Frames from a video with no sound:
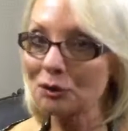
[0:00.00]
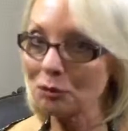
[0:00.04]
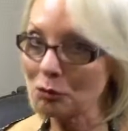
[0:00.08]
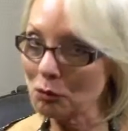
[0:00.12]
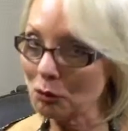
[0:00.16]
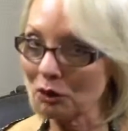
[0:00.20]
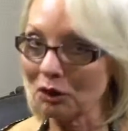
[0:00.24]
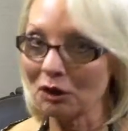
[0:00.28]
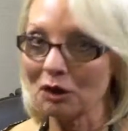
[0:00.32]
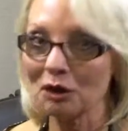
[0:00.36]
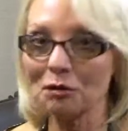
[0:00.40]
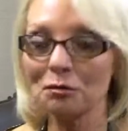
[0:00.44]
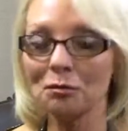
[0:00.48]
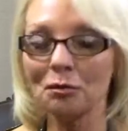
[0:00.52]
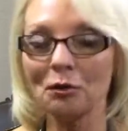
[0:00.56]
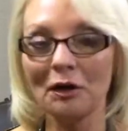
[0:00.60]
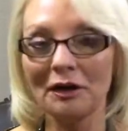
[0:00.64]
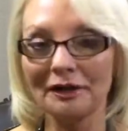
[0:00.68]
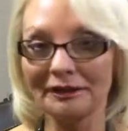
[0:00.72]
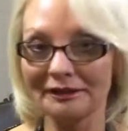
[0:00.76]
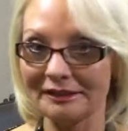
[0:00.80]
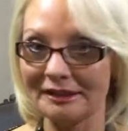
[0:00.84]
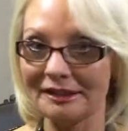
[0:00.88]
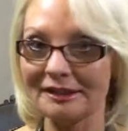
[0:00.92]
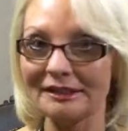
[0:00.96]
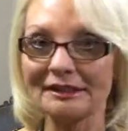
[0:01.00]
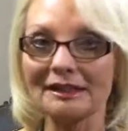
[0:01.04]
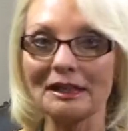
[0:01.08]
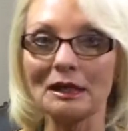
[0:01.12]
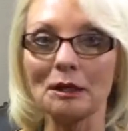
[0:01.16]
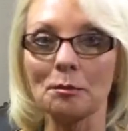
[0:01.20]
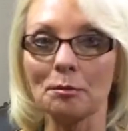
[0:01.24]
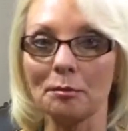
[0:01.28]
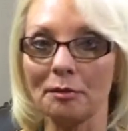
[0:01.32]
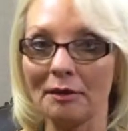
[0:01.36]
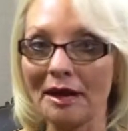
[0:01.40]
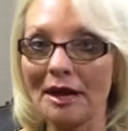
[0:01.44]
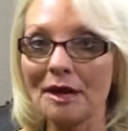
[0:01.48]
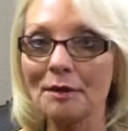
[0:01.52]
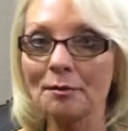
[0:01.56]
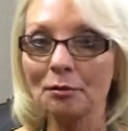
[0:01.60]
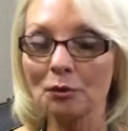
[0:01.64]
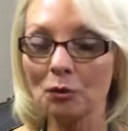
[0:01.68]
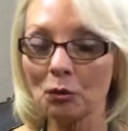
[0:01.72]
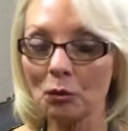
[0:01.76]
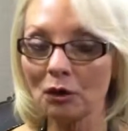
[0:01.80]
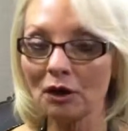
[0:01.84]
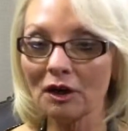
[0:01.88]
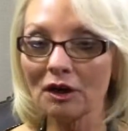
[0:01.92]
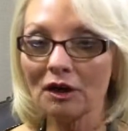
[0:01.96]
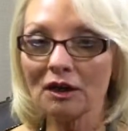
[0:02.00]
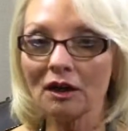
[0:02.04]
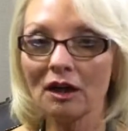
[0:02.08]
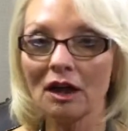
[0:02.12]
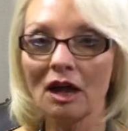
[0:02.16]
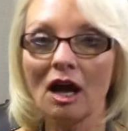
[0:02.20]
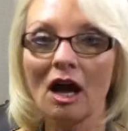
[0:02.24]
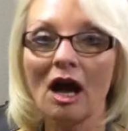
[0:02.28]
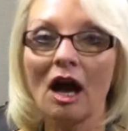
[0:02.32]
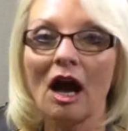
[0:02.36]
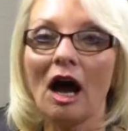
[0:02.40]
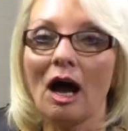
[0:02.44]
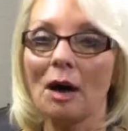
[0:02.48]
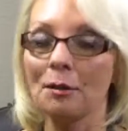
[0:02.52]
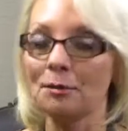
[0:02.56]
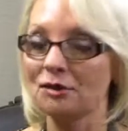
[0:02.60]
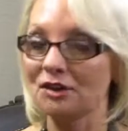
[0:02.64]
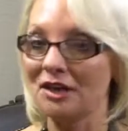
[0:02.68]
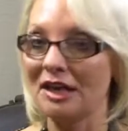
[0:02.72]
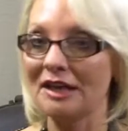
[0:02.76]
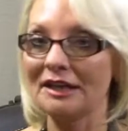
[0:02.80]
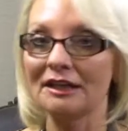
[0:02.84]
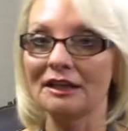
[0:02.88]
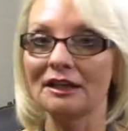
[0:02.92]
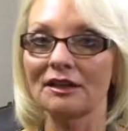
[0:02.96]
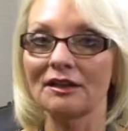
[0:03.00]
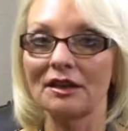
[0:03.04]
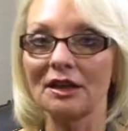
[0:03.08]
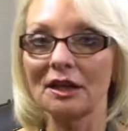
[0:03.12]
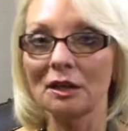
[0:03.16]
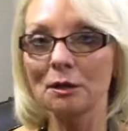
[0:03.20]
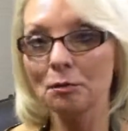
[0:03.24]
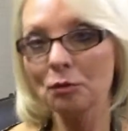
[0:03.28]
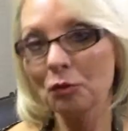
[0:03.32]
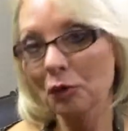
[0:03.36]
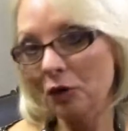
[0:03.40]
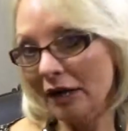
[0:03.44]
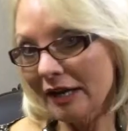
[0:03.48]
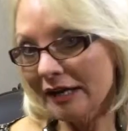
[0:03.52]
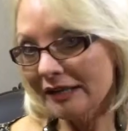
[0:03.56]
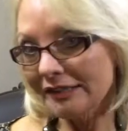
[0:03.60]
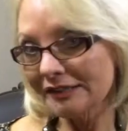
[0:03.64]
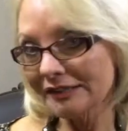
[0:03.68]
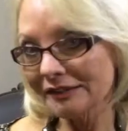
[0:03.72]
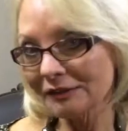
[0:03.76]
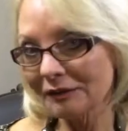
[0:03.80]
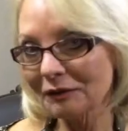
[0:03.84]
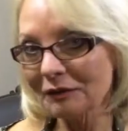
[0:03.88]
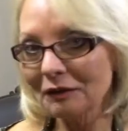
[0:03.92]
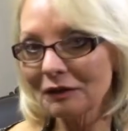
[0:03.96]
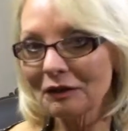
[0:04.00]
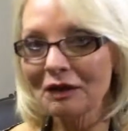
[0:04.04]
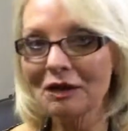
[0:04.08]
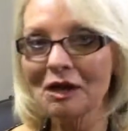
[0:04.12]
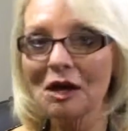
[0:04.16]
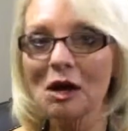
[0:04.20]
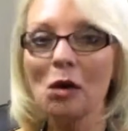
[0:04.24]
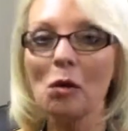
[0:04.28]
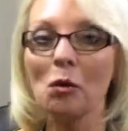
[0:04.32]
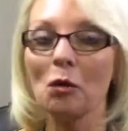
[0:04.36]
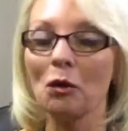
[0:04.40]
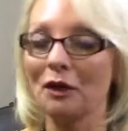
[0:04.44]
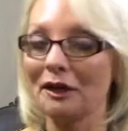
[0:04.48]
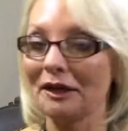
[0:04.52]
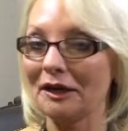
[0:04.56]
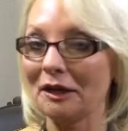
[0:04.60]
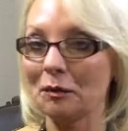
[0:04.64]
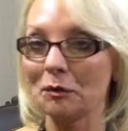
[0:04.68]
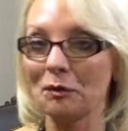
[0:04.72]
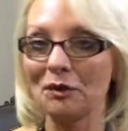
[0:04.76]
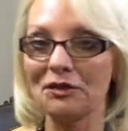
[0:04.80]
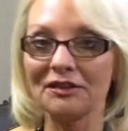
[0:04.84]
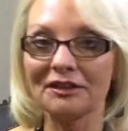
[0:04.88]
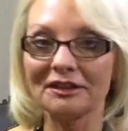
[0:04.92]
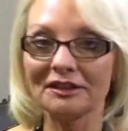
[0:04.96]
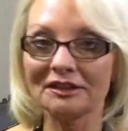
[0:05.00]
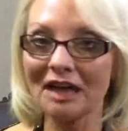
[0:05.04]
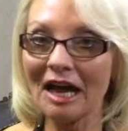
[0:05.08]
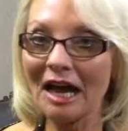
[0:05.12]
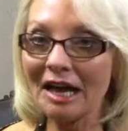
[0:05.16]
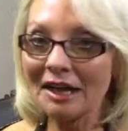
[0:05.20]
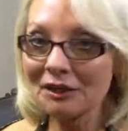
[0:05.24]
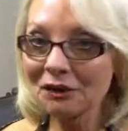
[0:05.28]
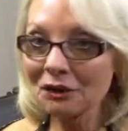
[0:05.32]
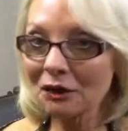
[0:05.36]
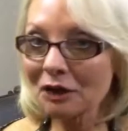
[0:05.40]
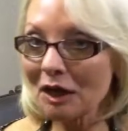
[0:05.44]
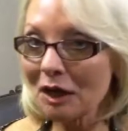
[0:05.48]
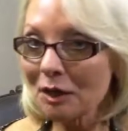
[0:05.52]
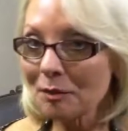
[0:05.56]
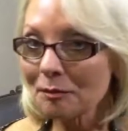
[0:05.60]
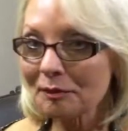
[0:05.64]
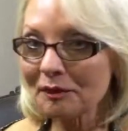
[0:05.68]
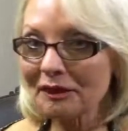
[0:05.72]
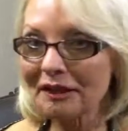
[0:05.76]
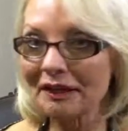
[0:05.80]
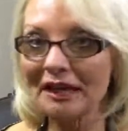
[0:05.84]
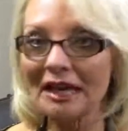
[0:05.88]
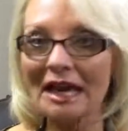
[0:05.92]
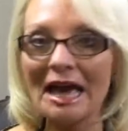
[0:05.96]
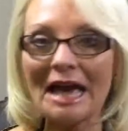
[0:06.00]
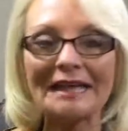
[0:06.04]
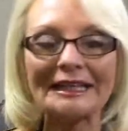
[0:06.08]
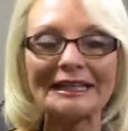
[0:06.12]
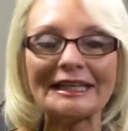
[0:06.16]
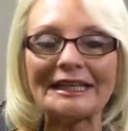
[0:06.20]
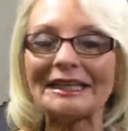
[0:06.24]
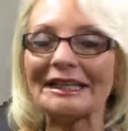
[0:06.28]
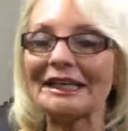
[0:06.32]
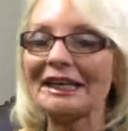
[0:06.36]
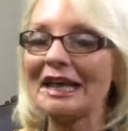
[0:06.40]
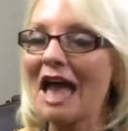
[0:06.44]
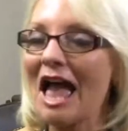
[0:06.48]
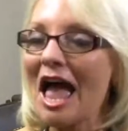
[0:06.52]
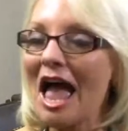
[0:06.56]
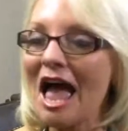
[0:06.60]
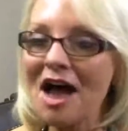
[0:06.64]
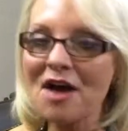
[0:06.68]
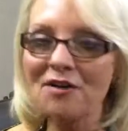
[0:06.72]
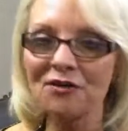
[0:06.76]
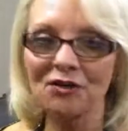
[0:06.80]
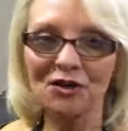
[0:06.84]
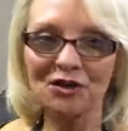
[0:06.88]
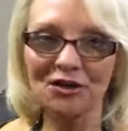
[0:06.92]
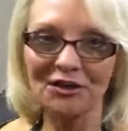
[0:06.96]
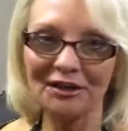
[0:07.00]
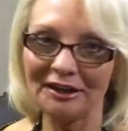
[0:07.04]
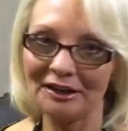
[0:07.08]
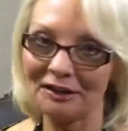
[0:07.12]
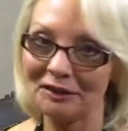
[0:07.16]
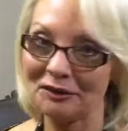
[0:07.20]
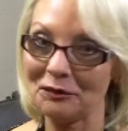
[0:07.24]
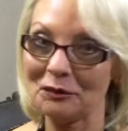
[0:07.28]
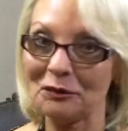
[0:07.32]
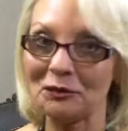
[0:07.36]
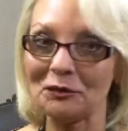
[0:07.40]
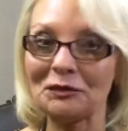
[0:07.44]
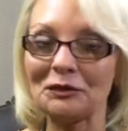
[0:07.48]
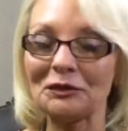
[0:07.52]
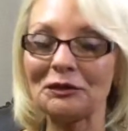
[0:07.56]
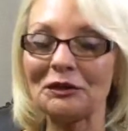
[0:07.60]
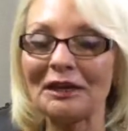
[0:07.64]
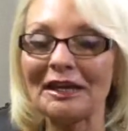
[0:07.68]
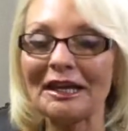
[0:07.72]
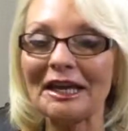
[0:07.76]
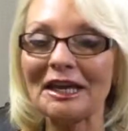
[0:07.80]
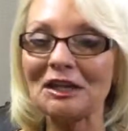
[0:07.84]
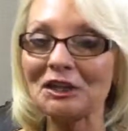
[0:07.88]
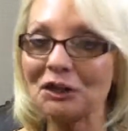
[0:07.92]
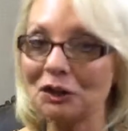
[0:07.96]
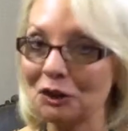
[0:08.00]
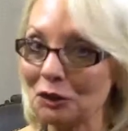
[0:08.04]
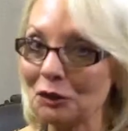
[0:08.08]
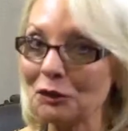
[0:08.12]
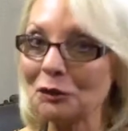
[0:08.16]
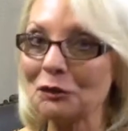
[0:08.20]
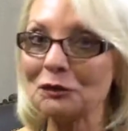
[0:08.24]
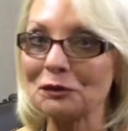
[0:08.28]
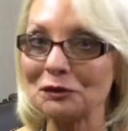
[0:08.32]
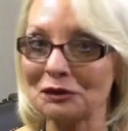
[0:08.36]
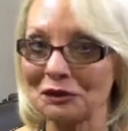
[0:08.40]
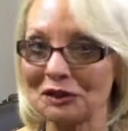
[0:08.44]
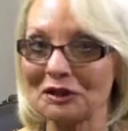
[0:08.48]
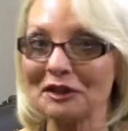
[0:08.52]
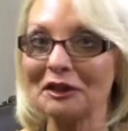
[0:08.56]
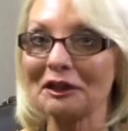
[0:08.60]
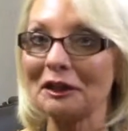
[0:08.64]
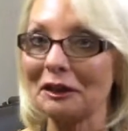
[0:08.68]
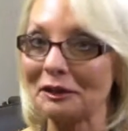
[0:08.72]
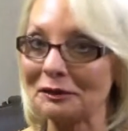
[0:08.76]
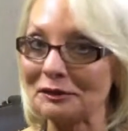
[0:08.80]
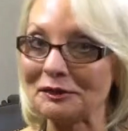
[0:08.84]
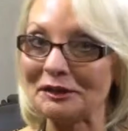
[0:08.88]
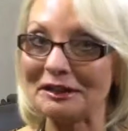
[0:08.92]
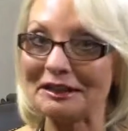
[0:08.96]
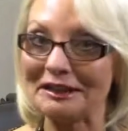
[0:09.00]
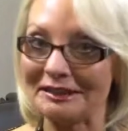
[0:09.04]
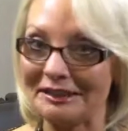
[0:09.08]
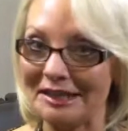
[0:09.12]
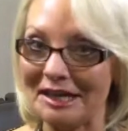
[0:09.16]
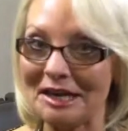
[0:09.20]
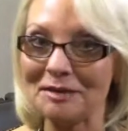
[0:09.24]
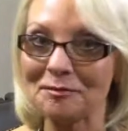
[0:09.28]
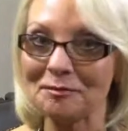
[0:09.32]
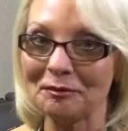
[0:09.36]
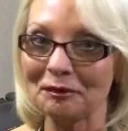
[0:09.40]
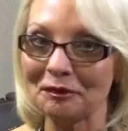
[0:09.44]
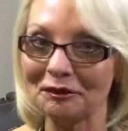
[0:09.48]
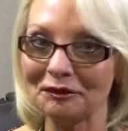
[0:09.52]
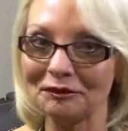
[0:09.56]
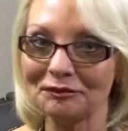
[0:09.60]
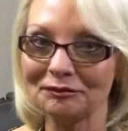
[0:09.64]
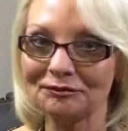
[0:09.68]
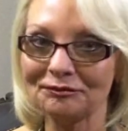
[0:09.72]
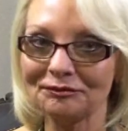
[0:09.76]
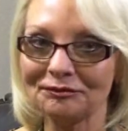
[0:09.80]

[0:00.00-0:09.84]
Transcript: at work processing paperwork, obtaining the appraisal, working with the title company, and getting everything in order to get you to the closing table.